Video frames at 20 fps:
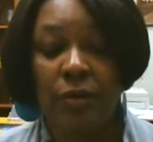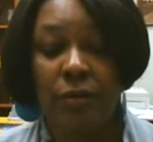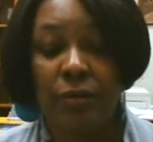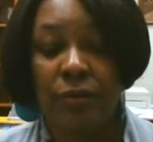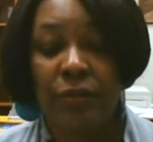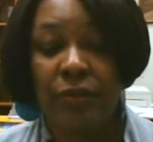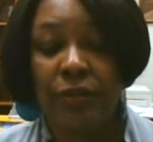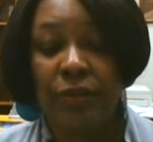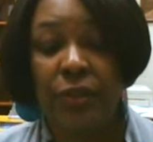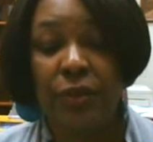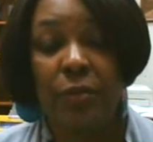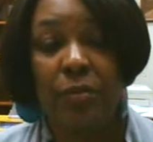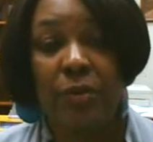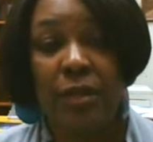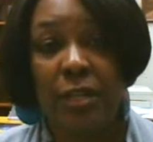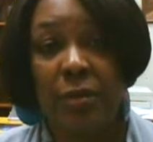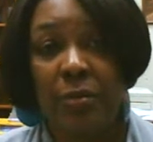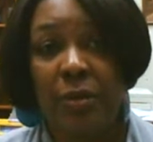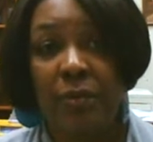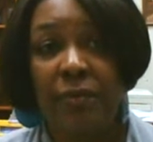Review
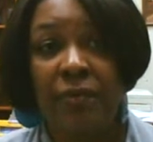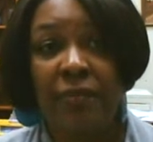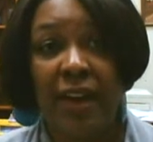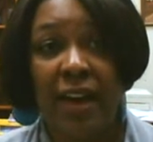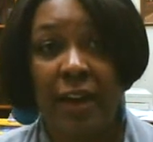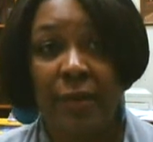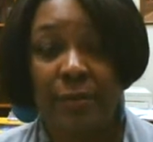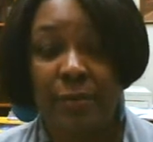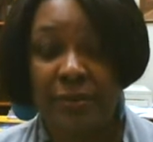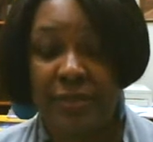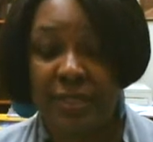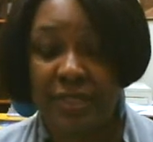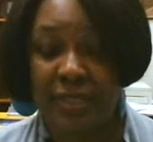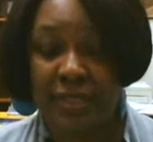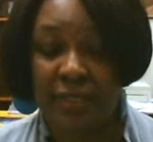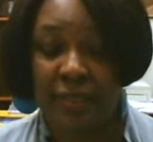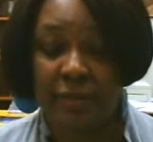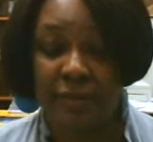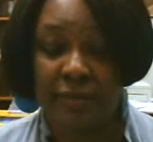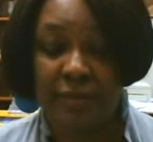minimum
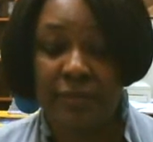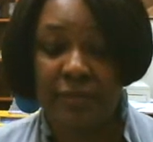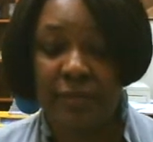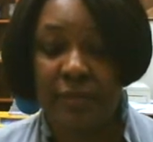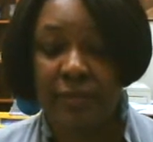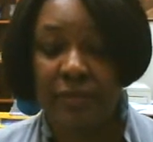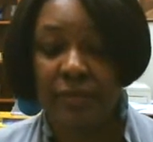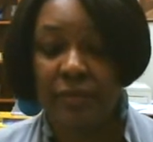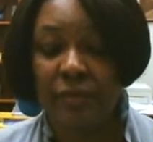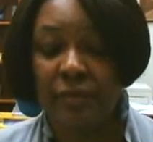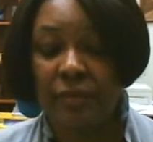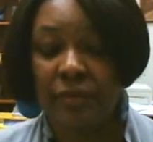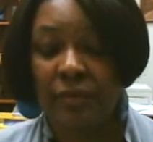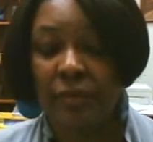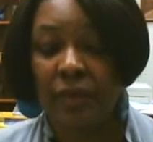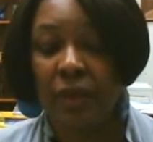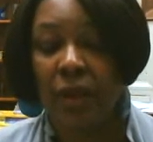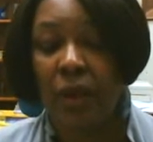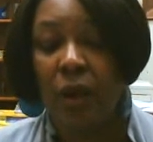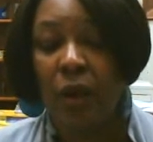5%.
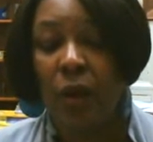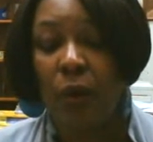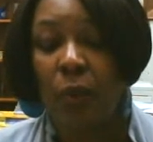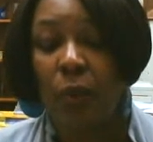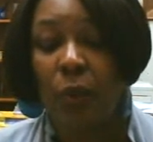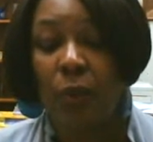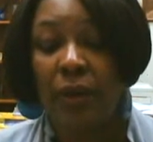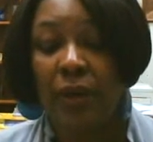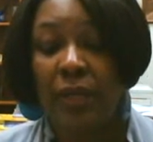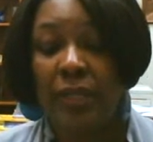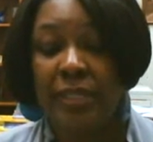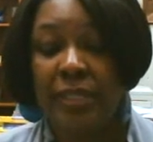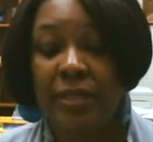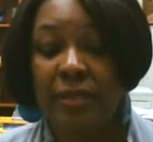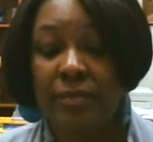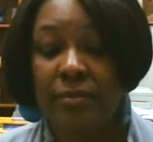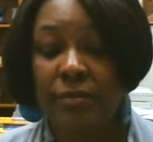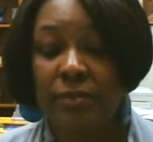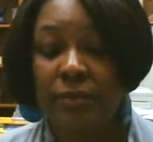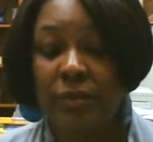What is
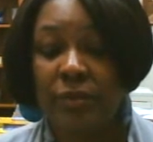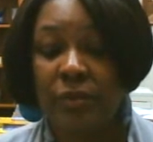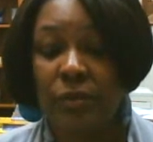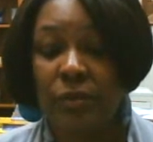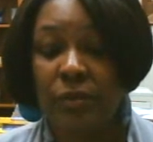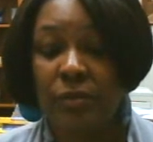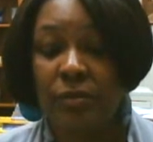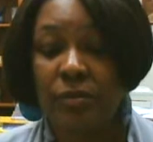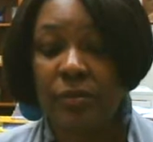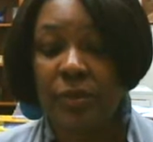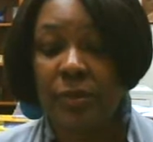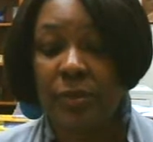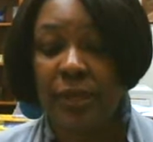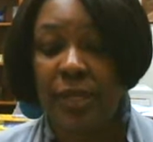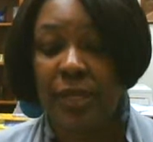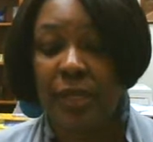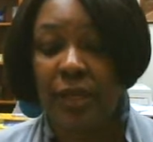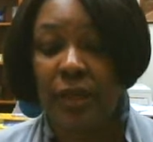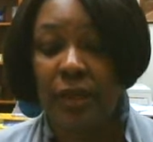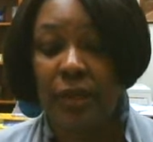to
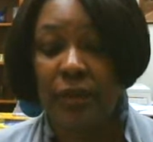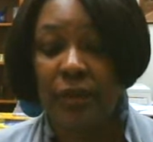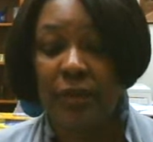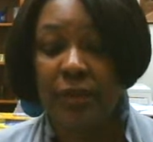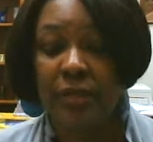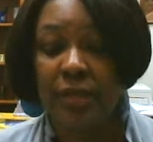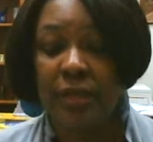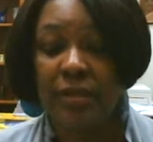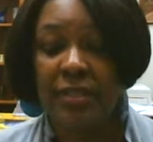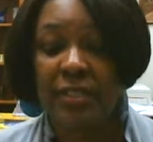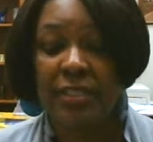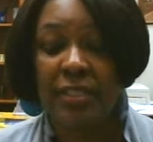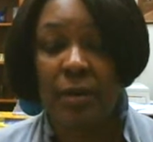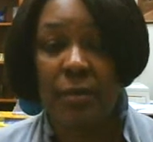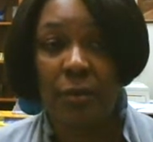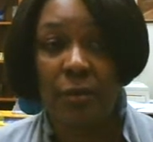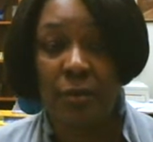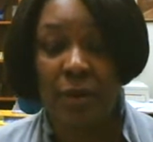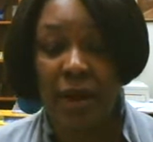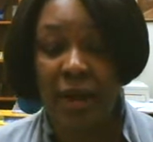be learned,
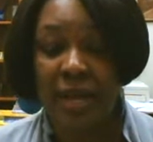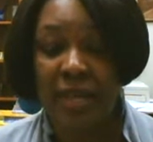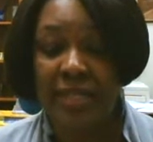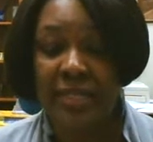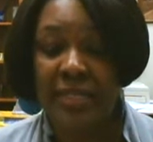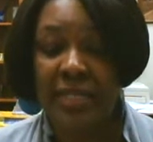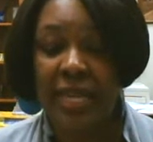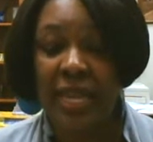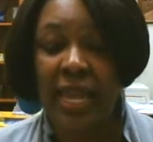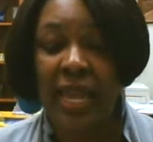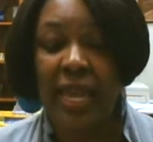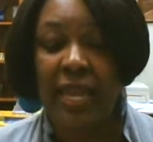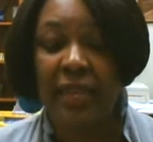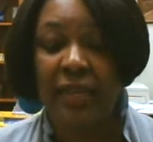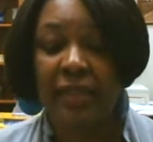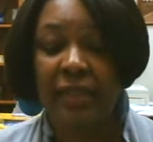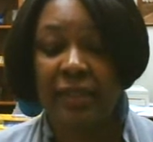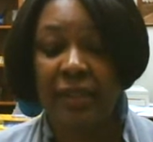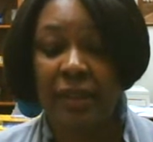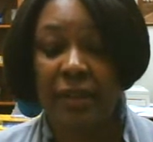summarized,
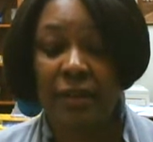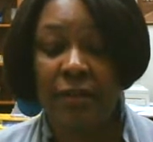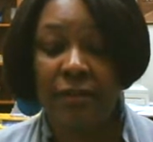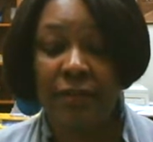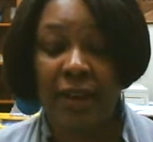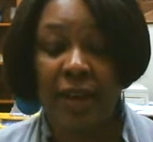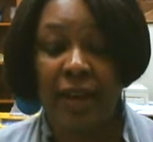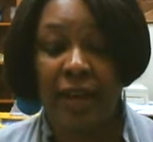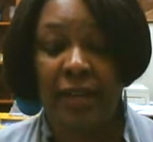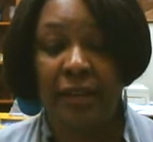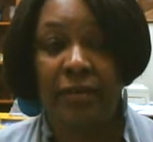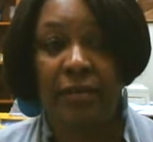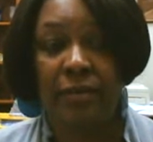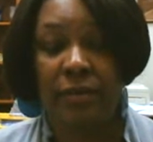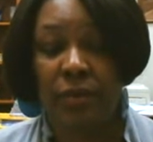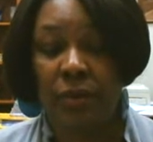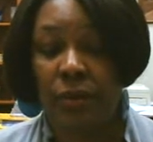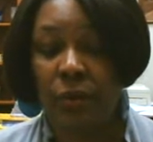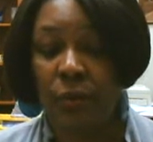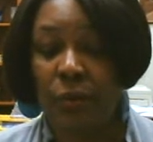and clarified
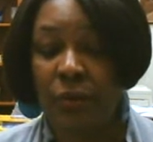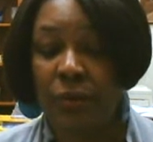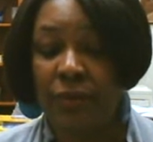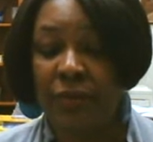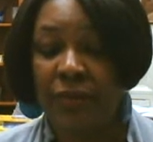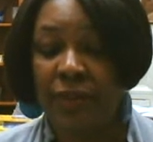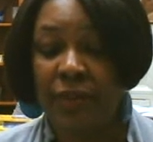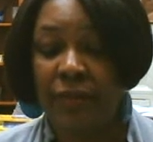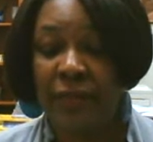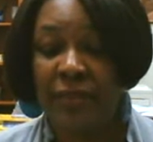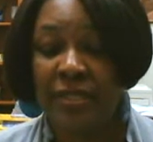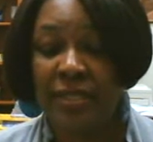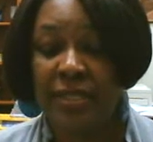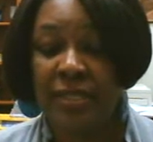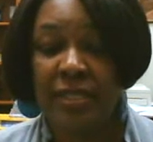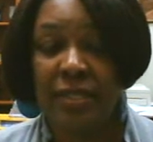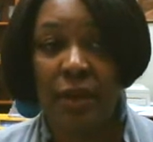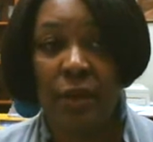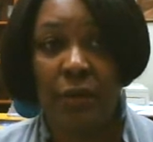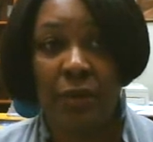with
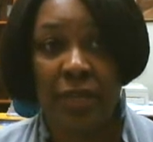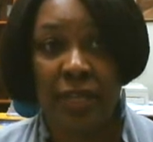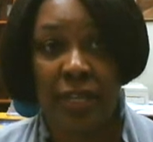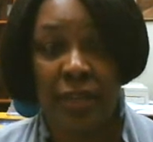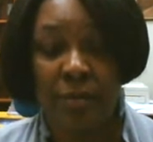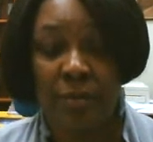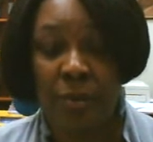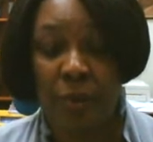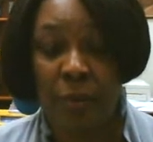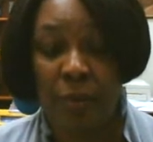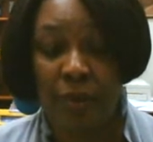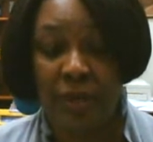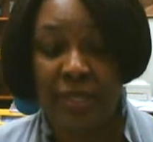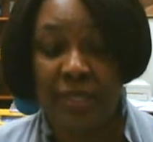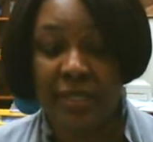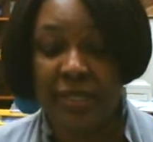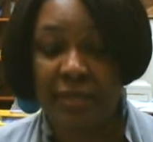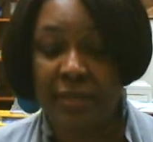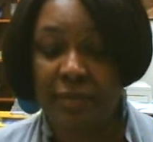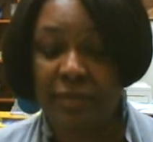emphasis on key
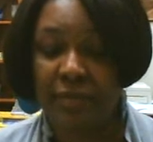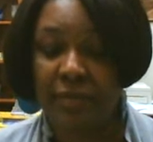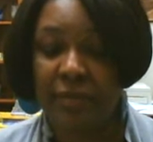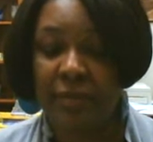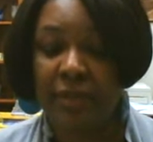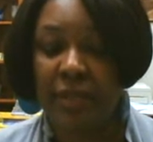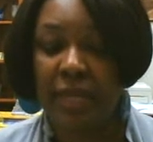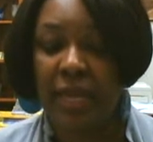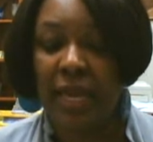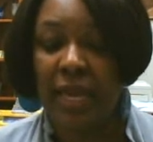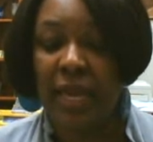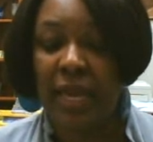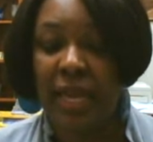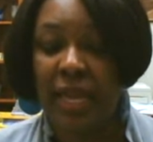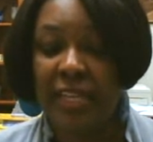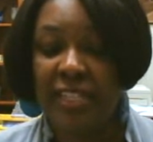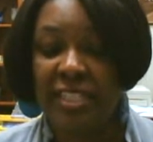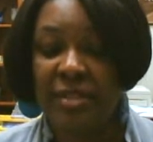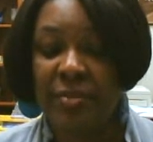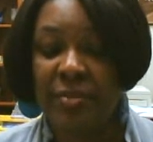points,
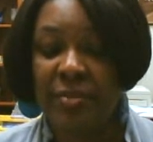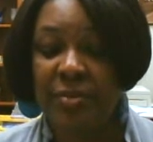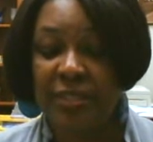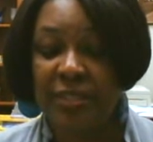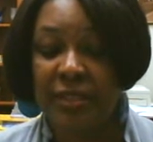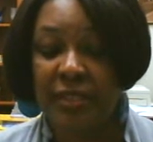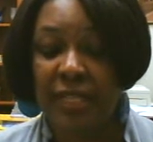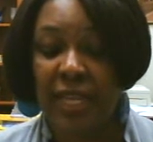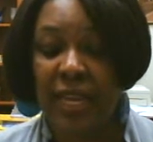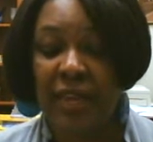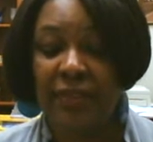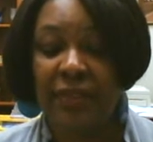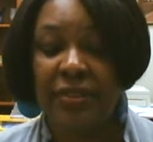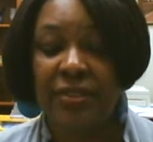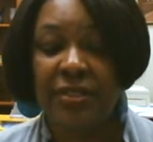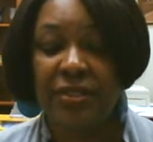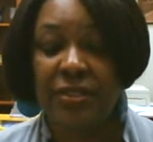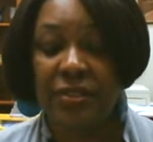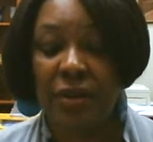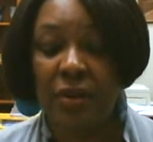especially at the
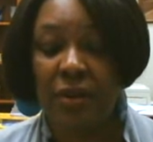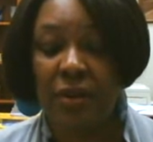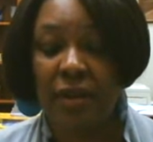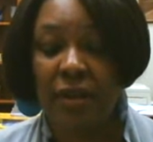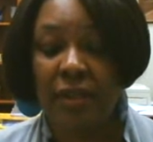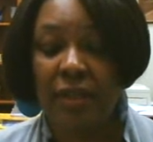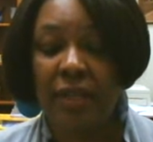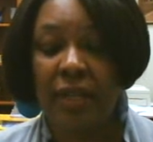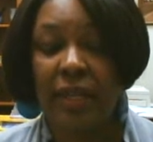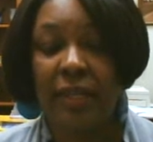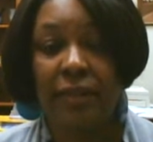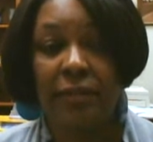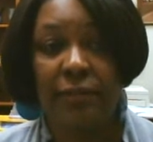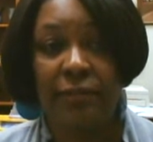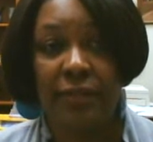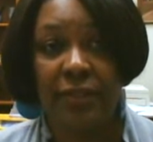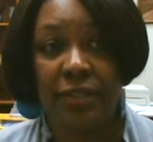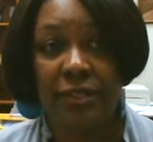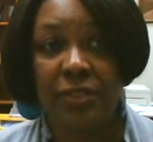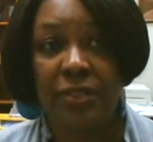start and the
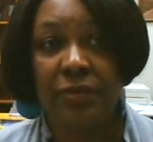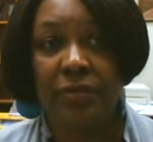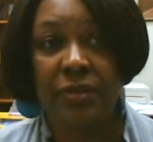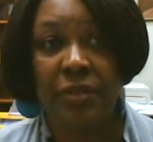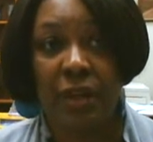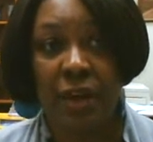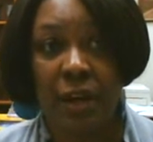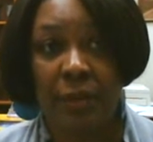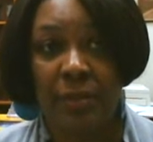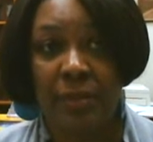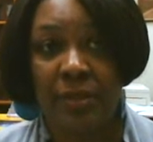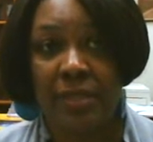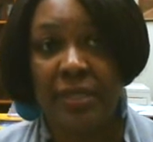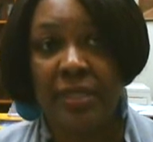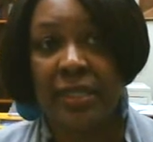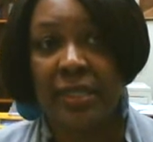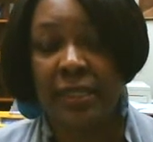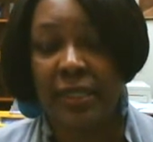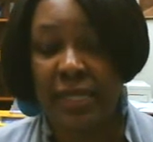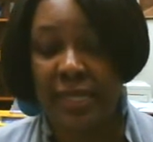finish of
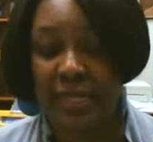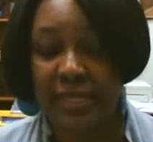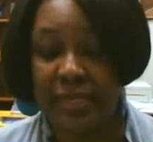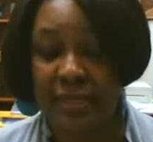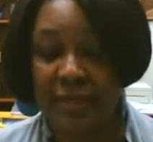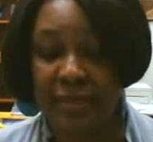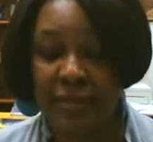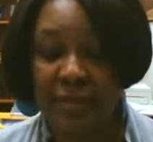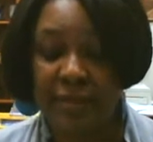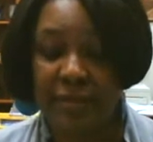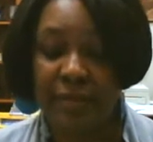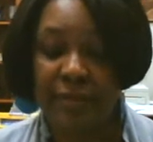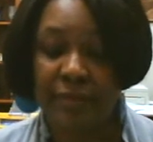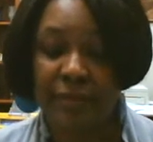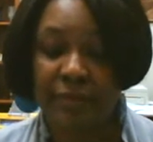topics and lessons.